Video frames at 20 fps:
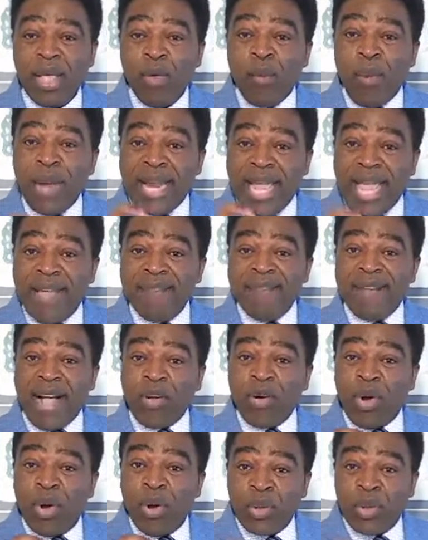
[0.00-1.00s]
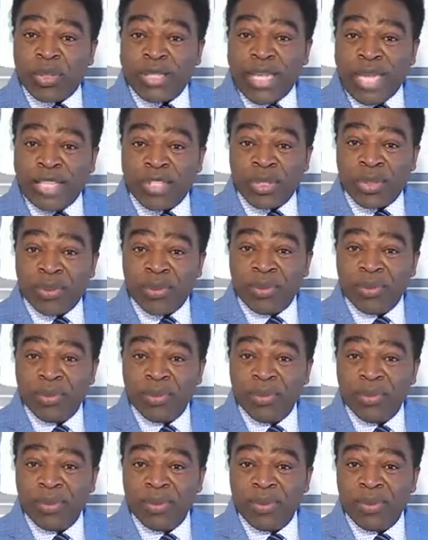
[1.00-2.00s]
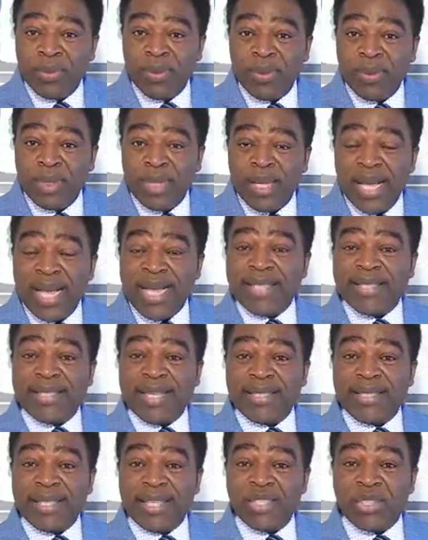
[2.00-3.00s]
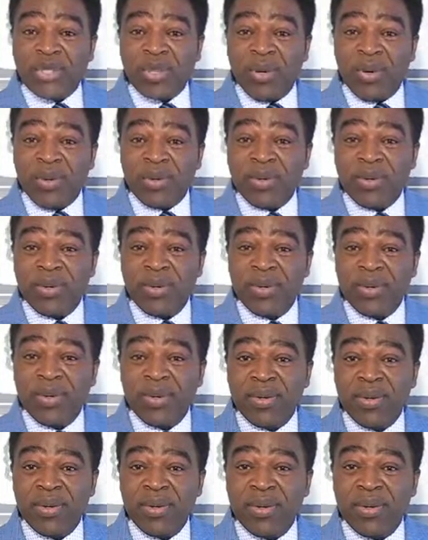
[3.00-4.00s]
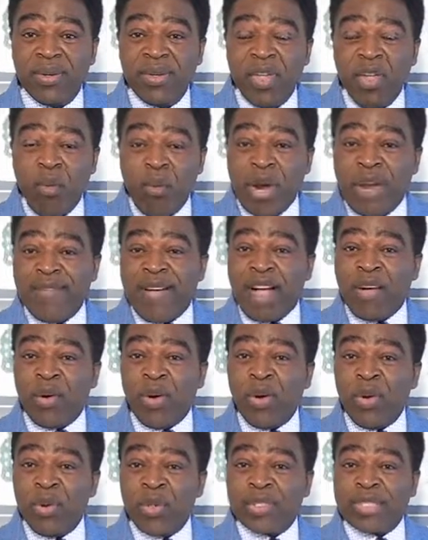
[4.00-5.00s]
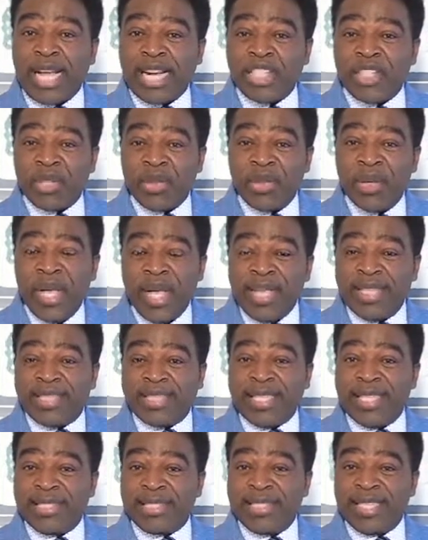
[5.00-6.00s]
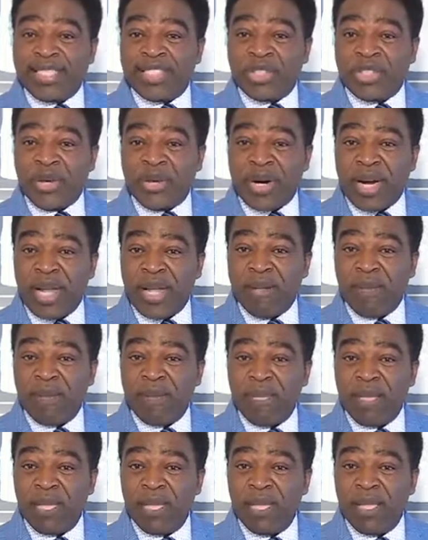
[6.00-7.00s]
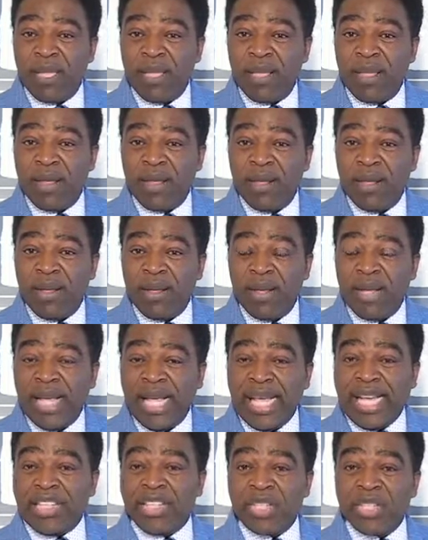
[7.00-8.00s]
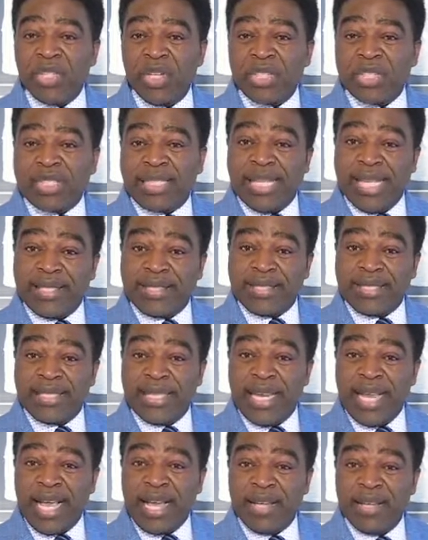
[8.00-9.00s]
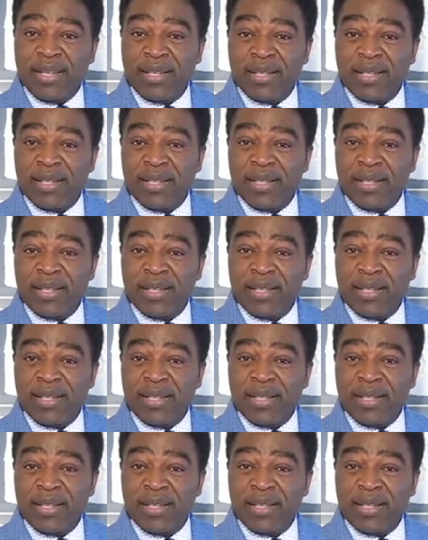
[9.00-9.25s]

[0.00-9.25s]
Whenever God looks at you, He sees His son. Whenever God looks at you, He sees His daughter. He does not see a sinner.